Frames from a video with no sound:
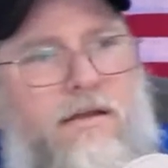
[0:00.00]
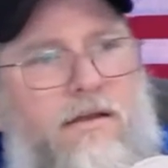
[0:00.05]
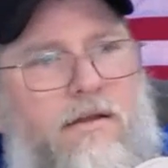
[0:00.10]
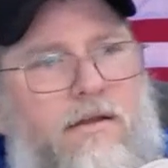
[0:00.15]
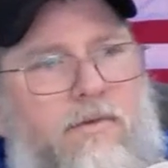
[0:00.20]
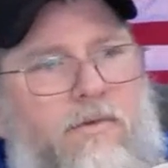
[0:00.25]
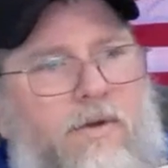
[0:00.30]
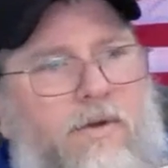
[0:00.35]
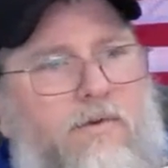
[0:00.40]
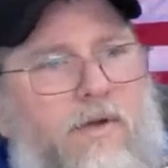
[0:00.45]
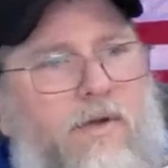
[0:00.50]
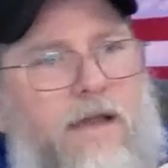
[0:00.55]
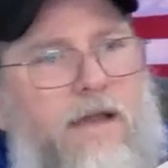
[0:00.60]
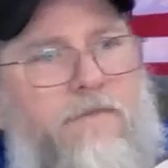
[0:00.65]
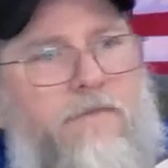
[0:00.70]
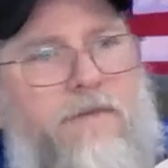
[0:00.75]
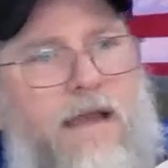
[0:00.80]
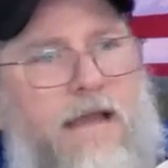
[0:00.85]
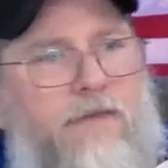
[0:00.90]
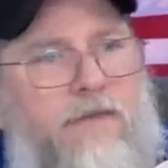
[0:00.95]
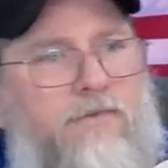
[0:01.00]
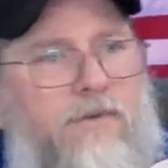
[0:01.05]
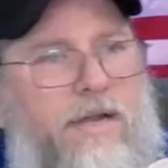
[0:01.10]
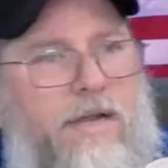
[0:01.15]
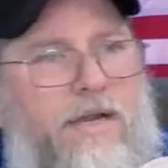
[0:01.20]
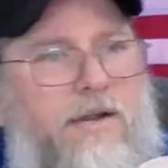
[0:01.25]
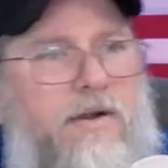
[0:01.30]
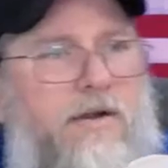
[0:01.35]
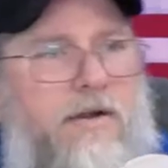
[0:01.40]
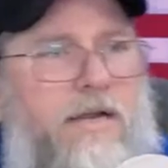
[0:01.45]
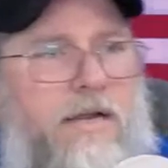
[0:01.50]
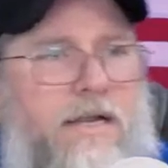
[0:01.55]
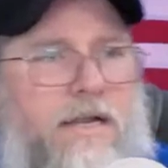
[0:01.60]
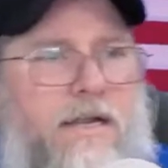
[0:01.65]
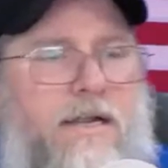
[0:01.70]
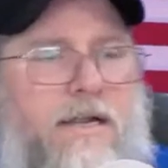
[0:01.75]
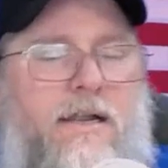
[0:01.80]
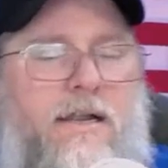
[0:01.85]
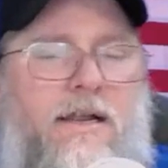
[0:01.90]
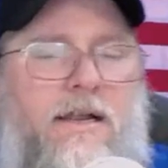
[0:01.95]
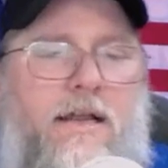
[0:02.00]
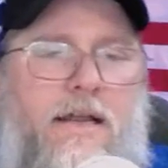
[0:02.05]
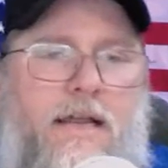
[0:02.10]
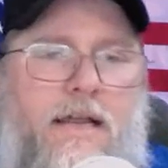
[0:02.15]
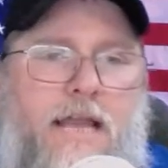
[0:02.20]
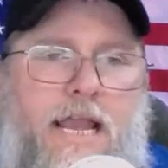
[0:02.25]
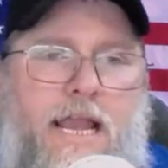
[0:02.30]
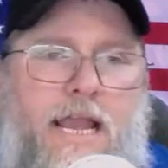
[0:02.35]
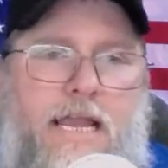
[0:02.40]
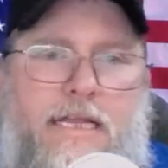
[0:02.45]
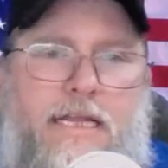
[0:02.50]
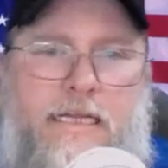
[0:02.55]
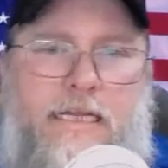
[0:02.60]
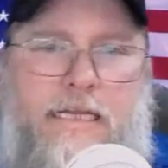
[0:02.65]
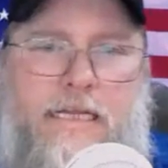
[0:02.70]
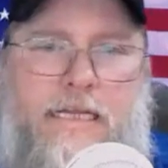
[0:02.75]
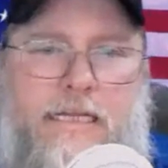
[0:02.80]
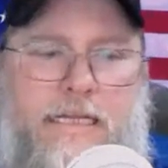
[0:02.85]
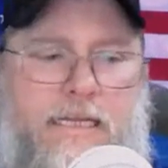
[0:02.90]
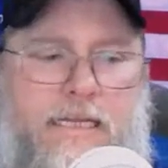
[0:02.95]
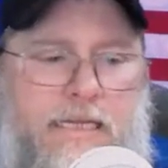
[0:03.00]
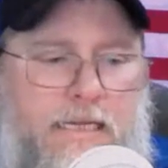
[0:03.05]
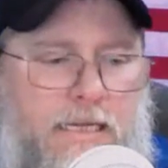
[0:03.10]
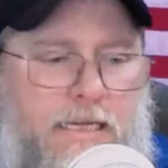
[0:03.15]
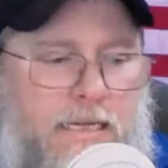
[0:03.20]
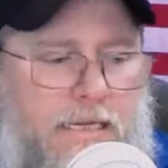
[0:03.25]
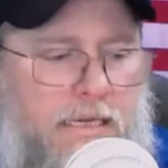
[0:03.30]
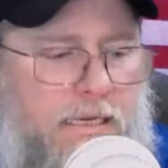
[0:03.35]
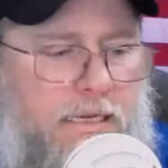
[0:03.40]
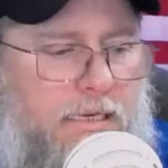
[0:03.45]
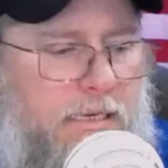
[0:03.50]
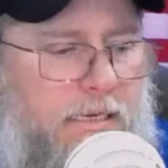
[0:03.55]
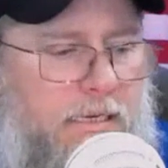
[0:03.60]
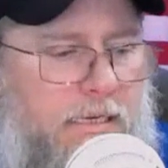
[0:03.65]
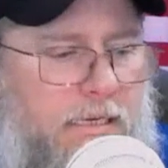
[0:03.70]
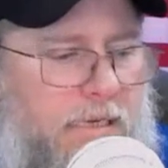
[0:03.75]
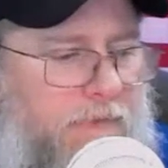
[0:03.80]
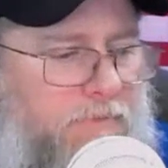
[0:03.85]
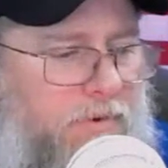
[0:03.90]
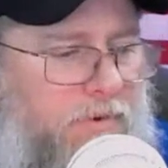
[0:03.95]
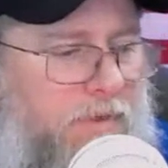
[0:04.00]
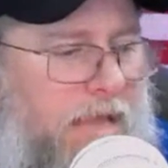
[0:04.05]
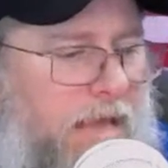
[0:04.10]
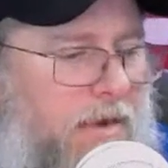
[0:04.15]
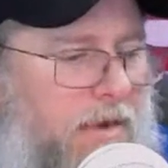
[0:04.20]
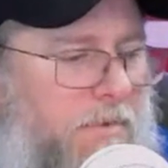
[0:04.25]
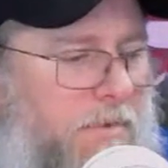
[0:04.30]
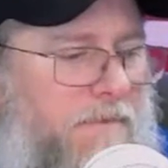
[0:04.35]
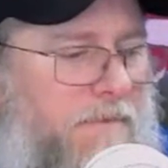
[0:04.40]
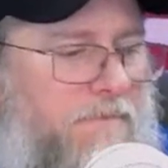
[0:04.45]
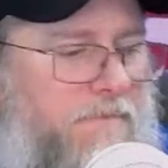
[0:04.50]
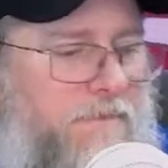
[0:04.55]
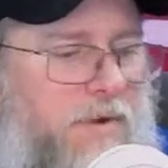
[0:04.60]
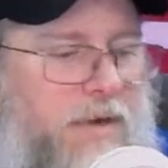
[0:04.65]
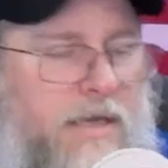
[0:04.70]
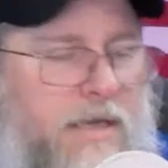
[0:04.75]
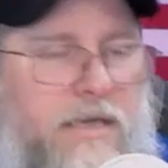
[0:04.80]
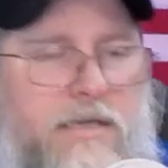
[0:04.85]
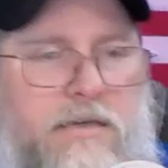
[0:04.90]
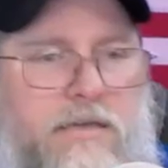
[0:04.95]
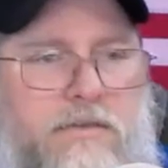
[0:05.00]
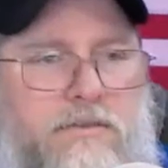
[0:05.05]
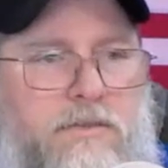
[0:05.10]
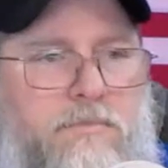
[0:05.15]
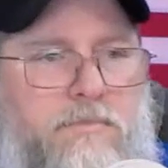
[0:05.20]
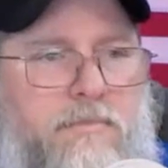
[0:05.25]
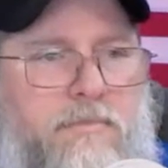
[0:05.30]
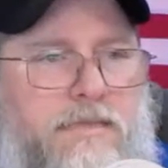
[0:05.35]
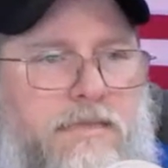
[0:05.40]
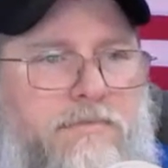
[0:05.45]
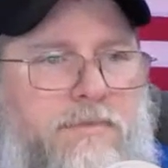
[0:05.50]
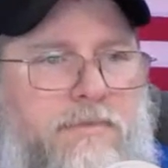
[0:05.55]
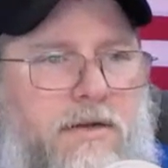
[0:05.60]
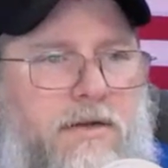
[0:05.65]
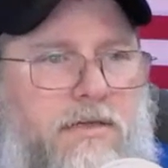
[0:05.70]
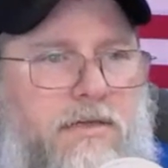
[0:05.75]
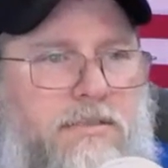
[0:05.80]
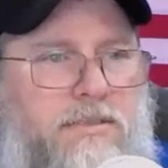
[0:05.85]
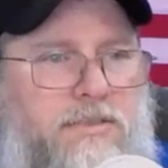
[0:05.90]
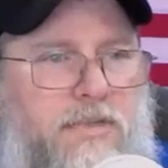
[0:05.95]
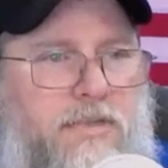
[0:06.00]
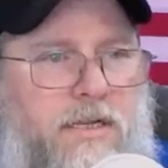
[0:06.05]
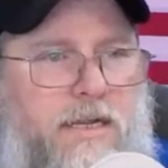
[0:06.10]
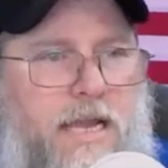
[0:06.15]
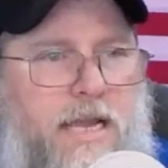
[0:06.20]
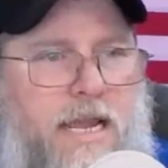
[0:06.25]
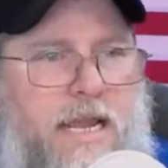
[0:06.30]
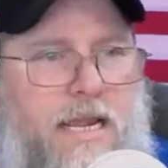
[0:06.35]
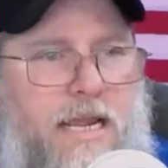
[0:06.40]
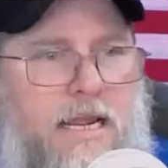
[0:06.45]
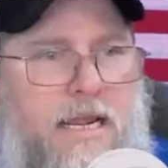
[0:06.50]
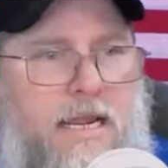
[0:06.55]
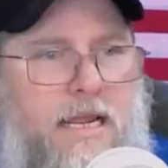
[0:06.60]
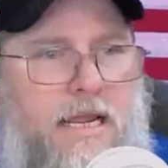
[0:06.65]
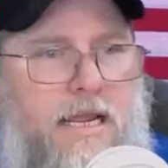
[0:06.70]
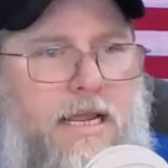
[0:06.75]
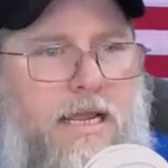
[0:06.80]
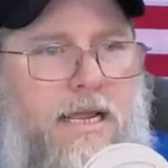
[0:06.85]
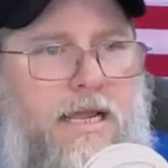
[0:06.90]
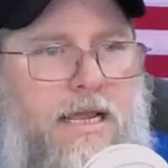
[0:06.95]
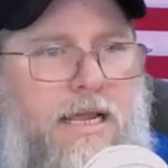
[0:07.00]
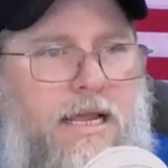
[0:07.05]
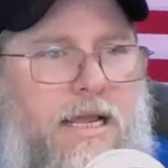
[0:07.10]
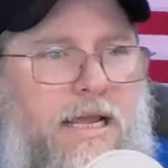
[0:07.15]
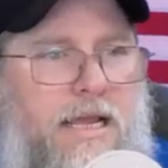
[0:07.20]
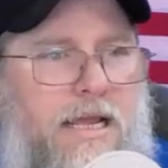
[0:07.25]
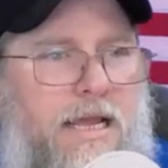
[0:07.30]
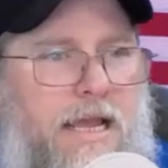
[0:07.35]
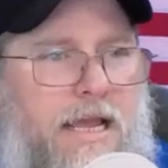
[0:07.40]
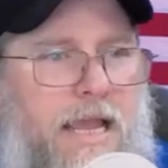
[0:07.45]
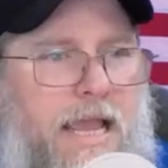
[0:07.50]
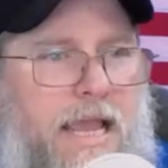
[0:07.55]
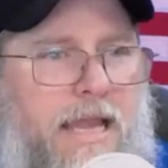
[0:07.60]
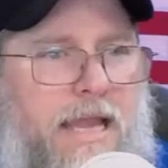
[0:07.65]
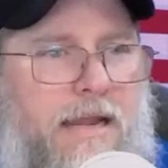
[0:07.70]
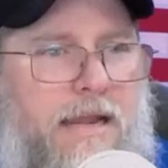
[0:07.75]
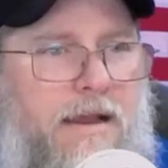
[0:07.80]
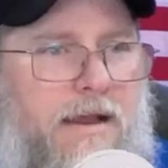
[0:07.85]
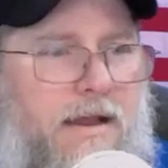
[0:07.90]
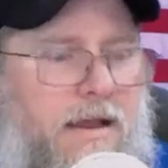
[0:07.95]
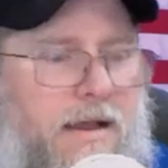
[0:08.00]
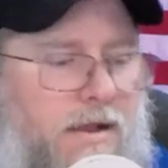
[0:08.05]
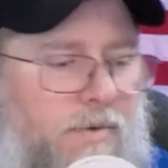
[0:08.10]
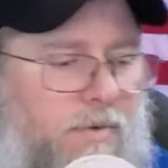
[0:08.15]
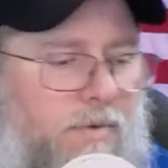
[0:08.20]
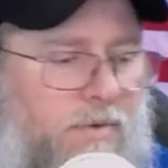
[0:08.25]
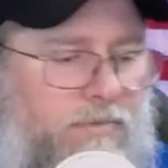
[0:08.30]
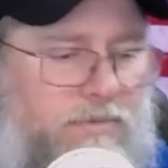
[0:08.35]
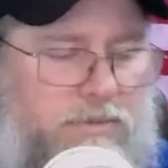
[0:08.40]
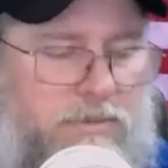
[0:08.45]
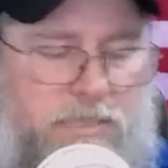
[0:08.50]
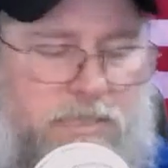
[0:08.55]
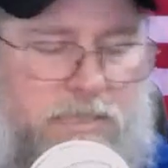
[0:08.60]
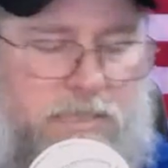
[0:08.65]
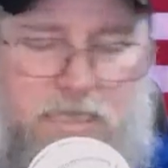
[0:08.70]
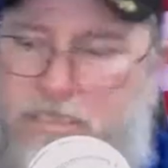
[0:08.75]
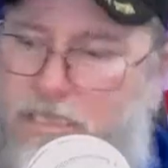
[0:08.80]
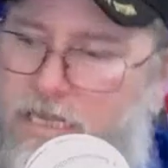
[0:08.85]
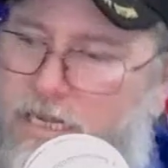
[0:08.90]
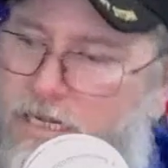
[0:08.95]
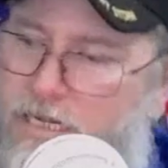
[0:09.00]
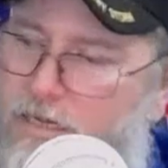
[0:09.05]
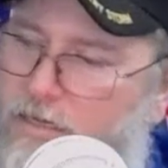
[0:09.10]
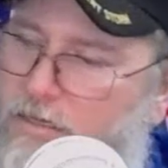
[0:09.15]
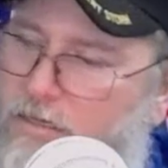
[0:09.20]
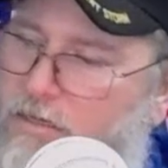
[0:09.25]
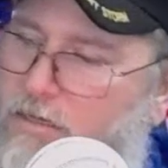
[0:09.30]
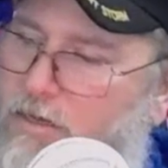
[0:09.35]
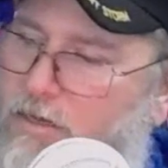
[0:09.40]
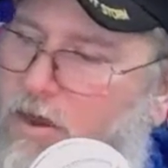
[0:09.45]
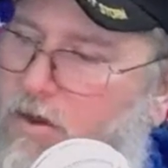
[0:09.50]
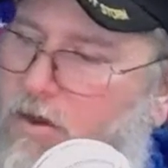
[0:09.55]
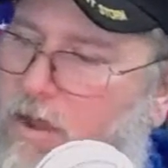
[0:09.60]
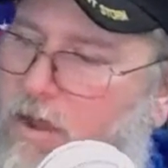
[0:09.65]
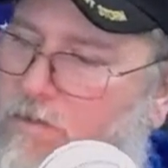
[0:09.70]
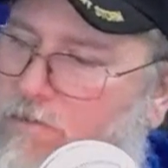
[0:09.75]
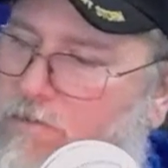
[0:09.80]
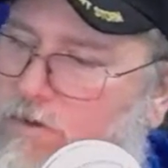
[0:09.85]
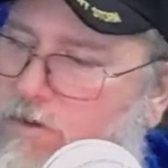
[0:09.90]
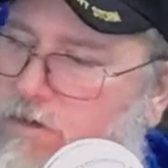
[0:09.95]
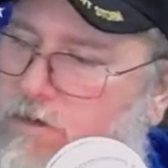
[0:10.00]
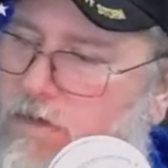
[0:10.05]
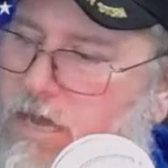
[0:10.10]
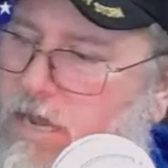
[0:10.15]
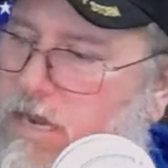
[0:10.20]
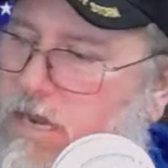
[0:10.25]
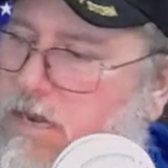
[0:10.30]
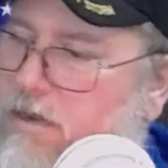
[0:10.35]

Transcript: We will have Knack 3D on here, and then after that it'll be Fun in the Country Basement on Sunday, and we will see you then. Y'all have a good night.